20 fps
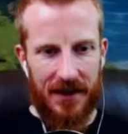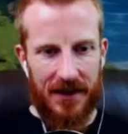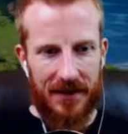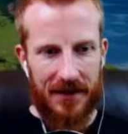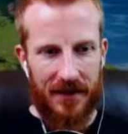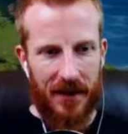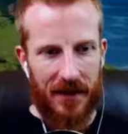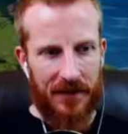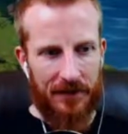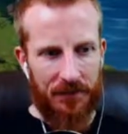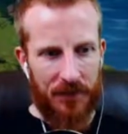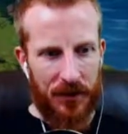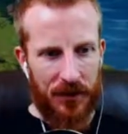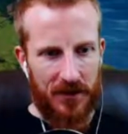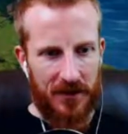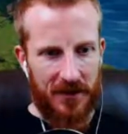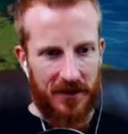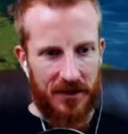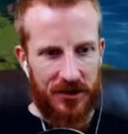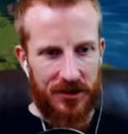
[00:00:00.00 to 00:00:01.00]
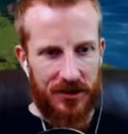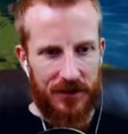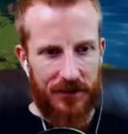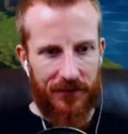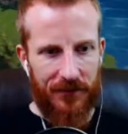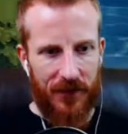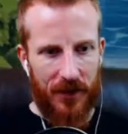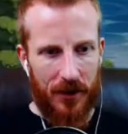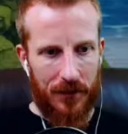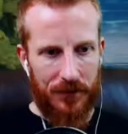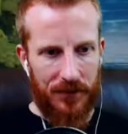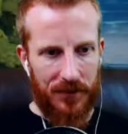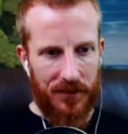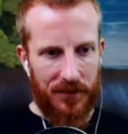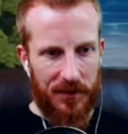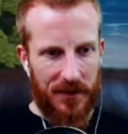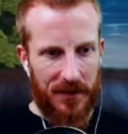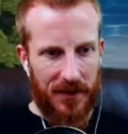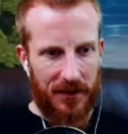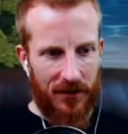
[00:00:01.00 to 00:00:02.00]
in building these sheep farms,
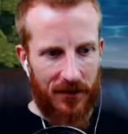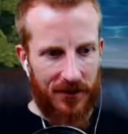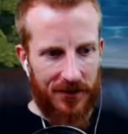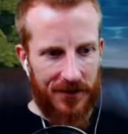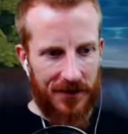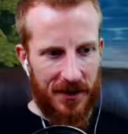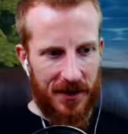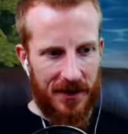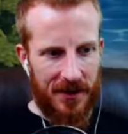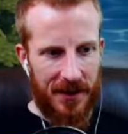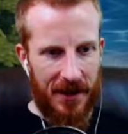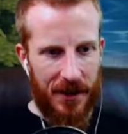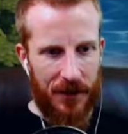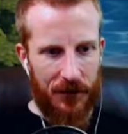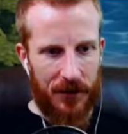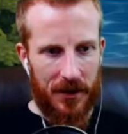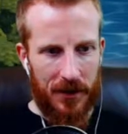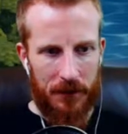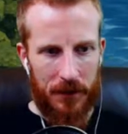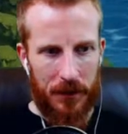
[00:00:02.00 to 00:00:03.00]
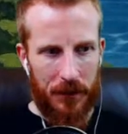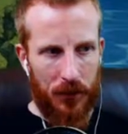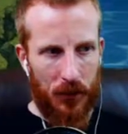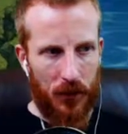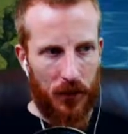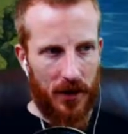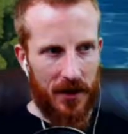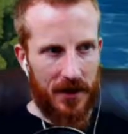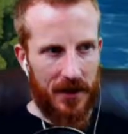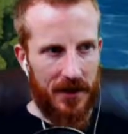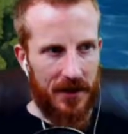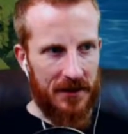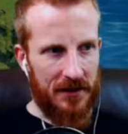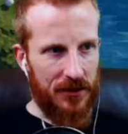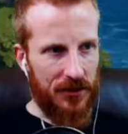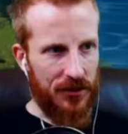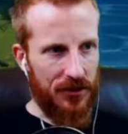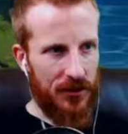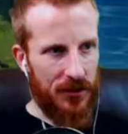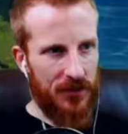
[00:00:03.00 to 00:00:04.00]
but they're all done now. We got people working.
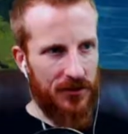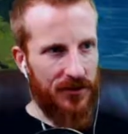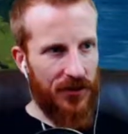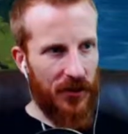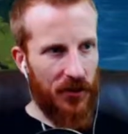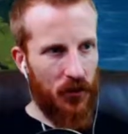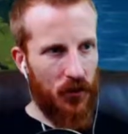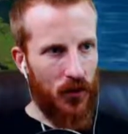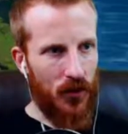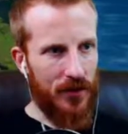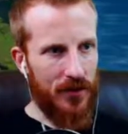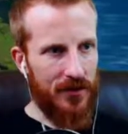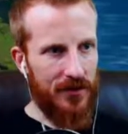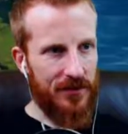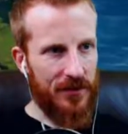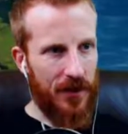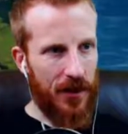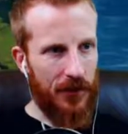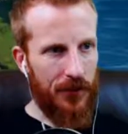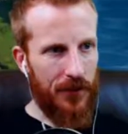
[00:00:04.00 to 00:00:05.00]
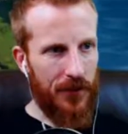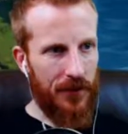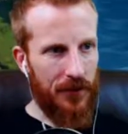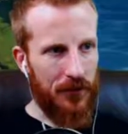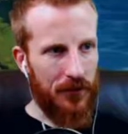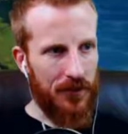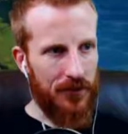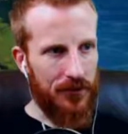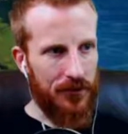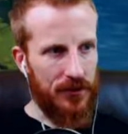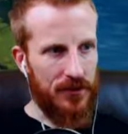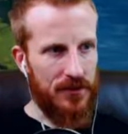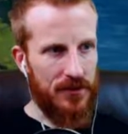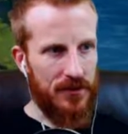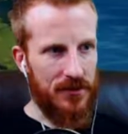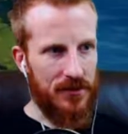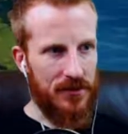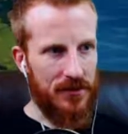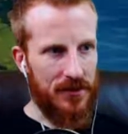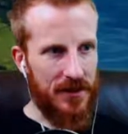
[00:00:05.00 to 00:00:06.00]
You'll notice that wool is not one of the
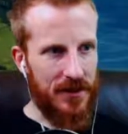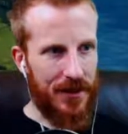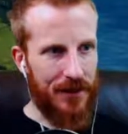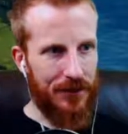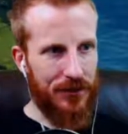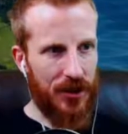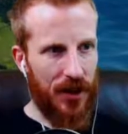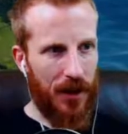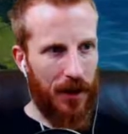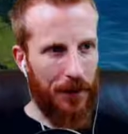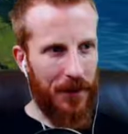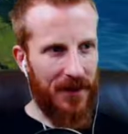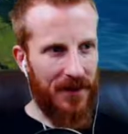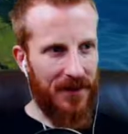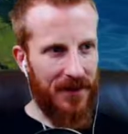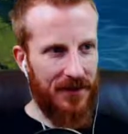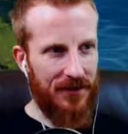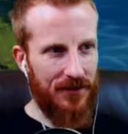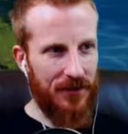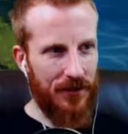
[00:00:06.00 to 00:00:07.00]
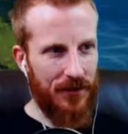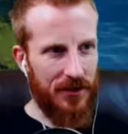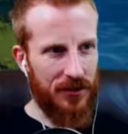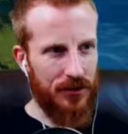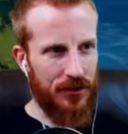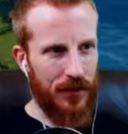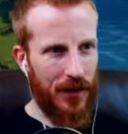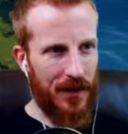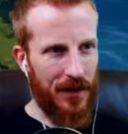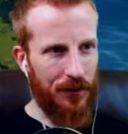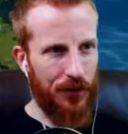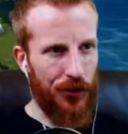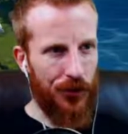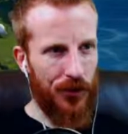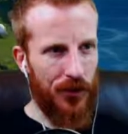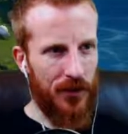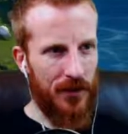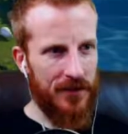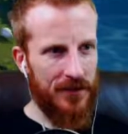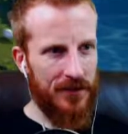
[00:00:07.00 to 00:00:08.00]
resources you see up top. I think it's only tradable
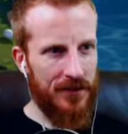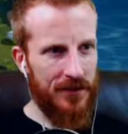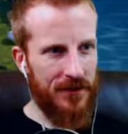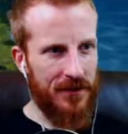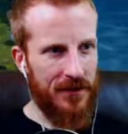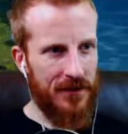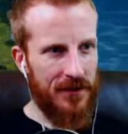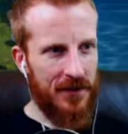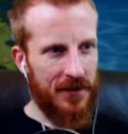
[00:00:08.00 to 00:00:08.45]
ones